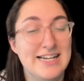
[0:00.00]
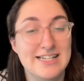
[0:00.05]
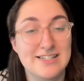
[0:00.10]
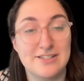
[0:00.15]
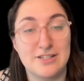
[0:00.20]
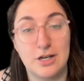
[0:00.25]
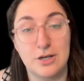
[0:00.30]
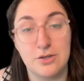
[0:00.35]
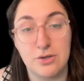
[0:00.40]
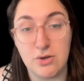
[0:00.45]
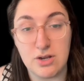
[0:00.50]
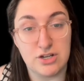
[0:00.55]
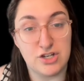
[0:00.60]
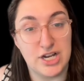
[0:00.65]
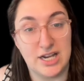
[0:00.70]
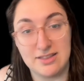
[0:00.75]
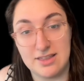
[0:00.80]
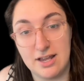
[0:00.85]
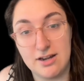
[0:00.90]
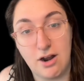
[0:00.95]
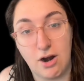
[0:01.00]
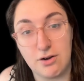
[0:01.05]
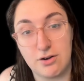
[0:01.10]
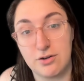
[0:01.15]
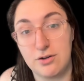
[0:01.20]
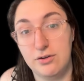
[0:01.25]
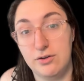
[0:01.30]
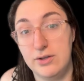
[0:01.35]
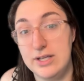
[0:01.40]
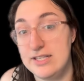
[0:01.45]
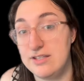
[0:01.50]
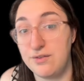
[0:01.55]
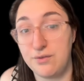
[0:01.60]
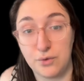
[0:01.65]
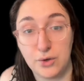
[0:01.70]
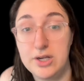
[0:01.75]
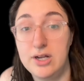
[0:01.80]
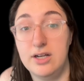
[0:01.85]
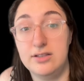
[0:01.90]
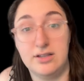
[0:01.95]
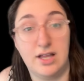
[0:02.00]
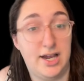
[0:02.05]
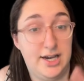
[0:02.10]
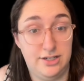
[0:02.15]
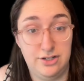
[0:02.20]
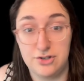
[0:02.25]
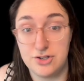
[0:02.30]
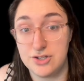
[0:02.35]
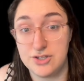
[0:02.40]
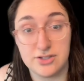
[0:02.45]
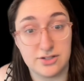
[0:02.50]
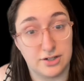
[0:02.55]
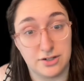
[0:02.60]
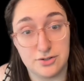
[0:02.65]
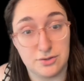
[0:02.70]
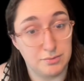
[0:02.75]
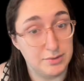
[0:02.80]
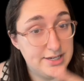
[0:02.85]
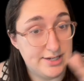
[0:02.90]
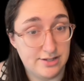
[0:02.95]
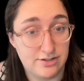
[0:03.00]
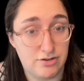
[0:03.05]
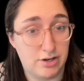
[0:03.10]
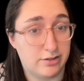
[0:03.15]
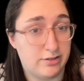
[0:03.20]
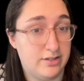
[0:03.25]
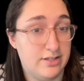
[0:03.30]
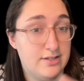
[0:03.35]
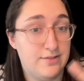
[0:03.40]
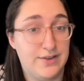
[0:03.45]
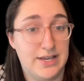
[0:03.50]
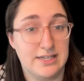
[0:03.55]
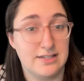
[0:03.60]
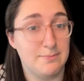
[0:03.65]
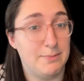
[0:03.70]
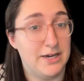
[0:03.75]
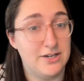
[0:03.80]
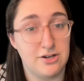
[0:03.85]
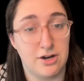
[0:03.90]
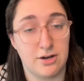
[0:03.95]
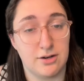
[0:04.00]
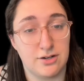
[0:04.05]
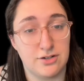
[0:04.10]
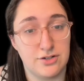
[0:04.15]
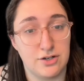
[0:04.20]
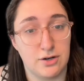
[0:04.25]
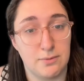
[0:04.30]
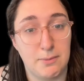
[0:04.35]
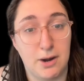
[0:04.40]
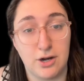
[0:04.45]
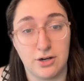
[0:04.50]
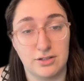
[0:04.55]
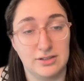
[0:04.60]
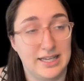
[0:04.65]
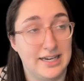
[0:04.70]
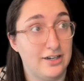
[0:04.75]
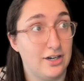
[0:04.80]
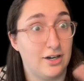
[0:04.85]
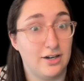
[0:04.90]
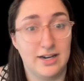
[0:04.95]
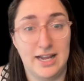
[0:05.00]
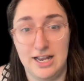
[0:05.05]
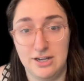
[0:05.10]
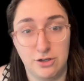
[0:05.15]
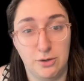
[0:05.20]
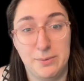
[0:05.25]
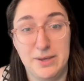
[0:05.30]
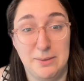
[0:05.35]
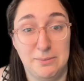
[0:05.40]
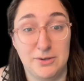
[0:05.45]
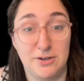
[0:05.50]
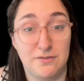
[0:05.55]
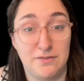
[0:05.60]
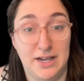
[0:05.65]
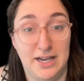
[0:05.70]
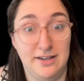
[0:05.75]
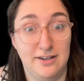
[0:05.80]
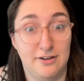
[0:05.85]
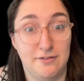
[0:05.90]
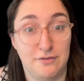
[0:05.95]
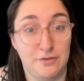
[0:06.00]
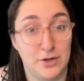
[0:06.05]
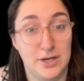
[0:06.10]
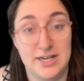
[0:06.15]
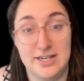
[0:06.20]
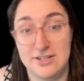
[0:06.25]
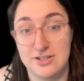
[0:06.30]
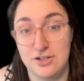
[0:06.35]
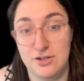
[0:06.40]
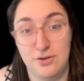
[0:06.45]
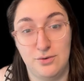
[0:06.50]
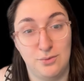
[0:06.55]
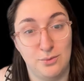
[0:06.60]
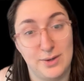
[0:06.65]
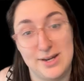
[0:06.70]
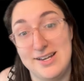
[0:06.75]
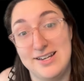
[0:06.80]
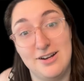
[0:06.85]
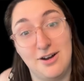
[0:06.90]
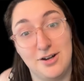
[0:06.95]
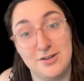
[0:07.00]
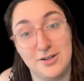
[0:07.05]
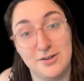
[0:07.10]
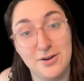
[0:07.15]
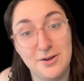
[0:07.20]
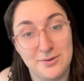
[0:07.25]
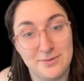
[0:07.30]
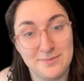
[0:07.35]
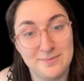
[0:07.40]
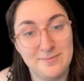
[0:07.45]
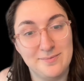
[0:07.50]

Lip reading: So you can check that article. It's free online. You just search Reconstructing the Sphinx by Dr. Mark Lehner and you'll be able to find it free to read on your own.